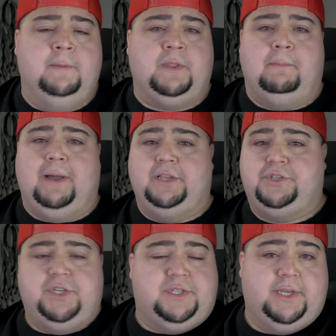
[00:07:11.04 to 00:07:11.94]
My
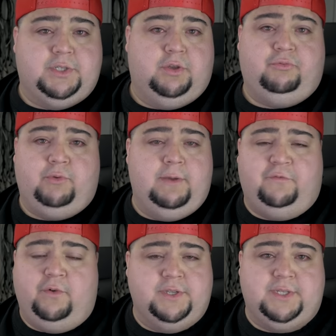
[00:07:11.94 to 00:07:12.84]
G603,
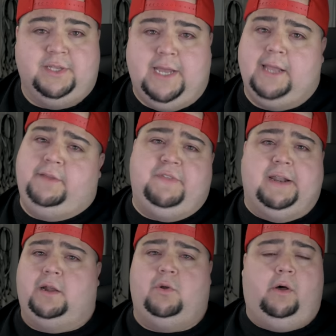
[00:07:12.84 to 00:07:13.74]
for instance, I leave
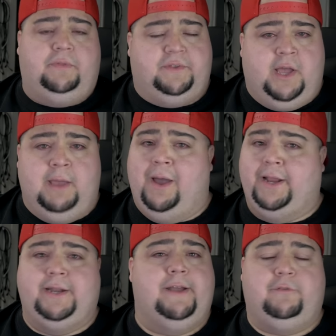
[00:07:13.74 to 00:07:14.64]
that on all the time.
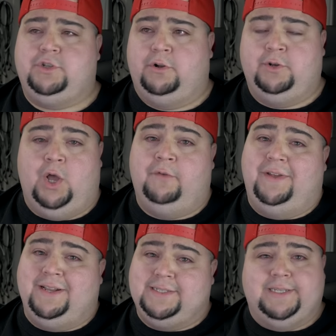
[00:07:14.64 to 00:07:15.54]
I never turn it off,
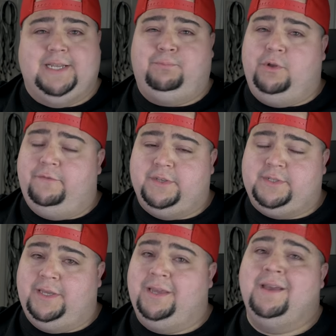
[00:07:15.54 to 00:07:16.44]
and as I said
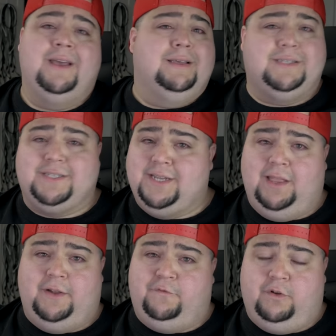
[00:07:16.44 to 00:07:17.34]
previously,
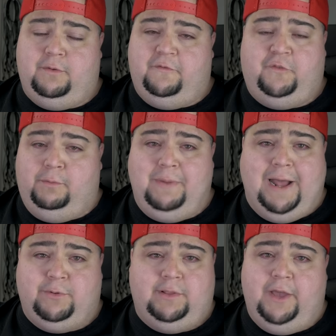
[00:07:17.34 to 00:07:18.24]
still on full
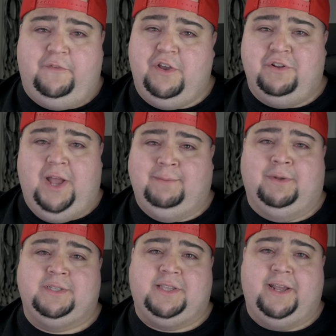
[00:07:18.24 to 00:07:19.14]
battery life here 9
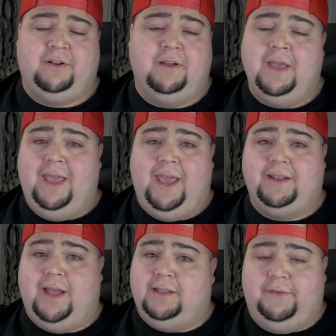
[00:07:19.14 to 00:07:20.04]
months later,
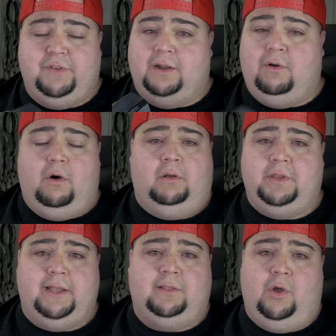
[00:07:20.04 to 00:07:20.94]
and I leave it on all
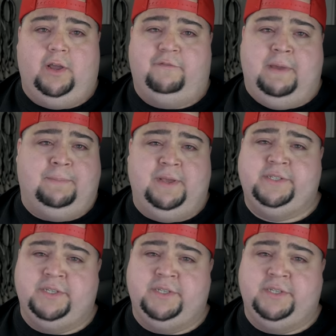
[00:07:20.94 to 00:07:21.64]
night long if my PC's